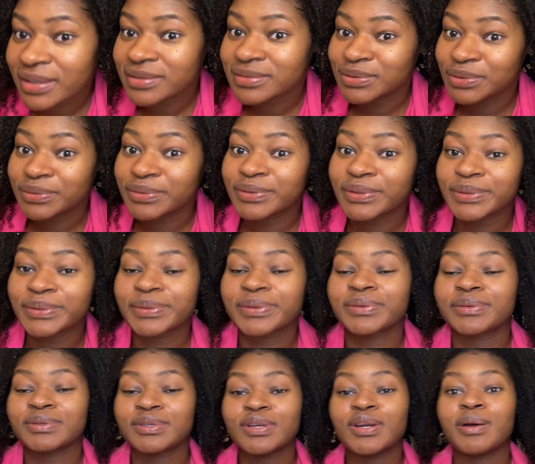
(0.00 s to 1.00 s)
new growth,
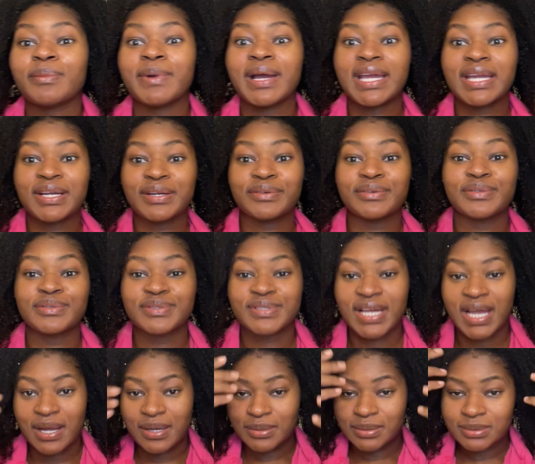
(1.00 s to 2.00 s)
you know, my hair grows
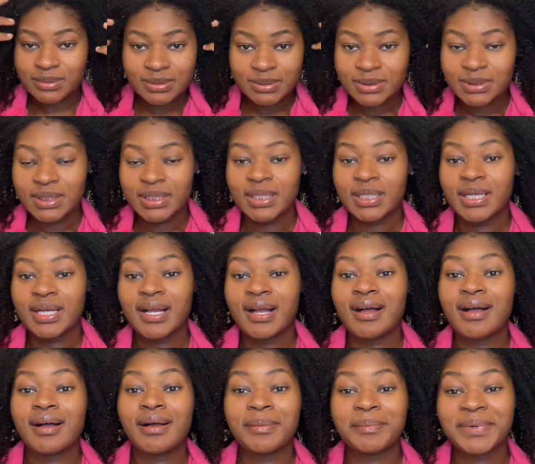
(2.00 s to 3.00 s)
out.
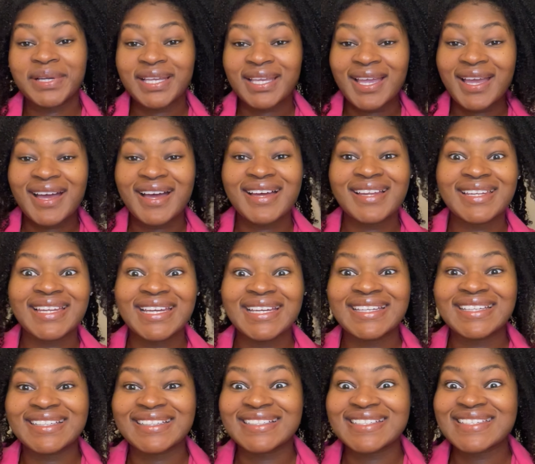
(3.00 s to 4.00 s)
But yeah, I like
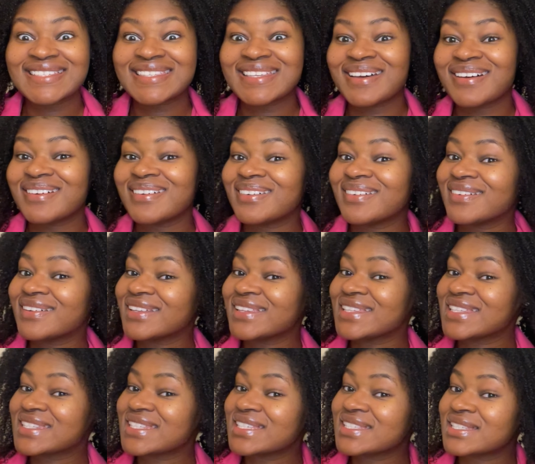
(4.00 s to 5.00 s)
it. So
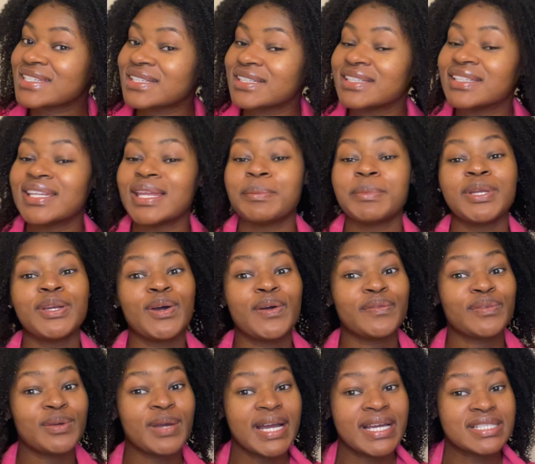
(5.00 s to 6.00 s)
this is it. Let me know if
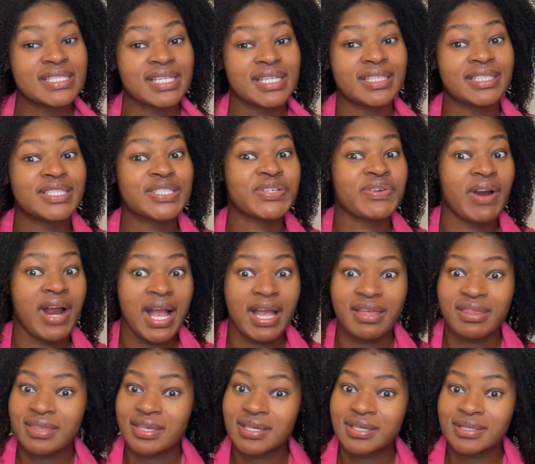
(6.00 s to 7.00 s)
you guys are gonna try
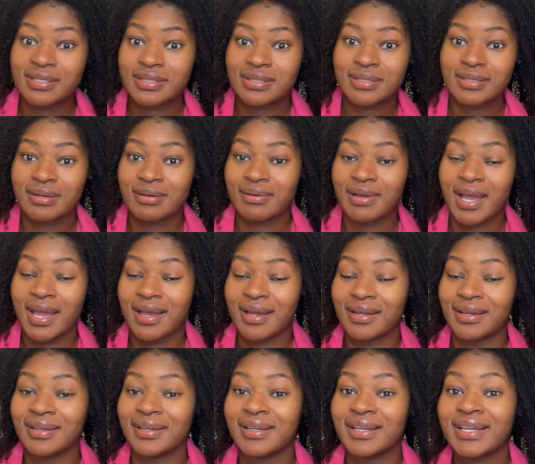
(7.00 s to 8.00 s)
this,
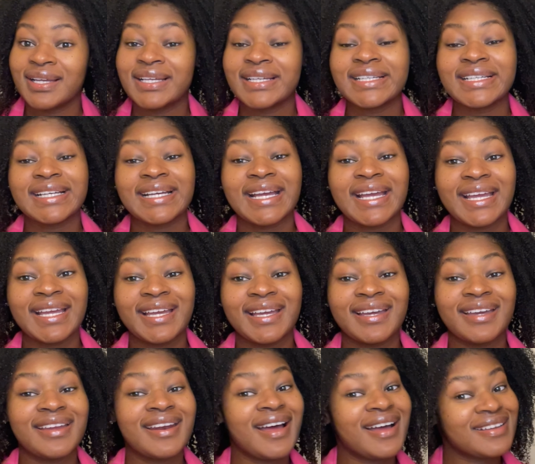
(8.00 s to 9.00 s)
okay?
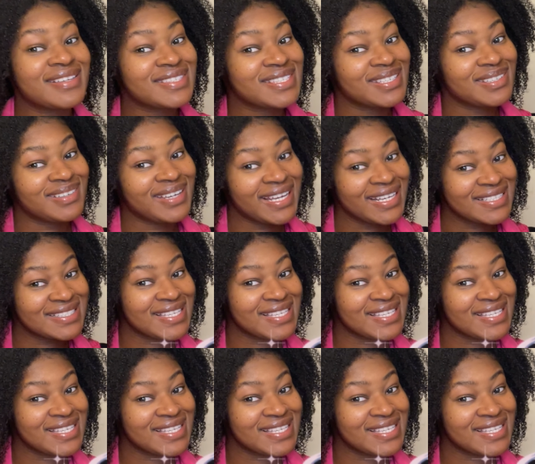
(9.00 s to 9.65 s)
And I'll see you next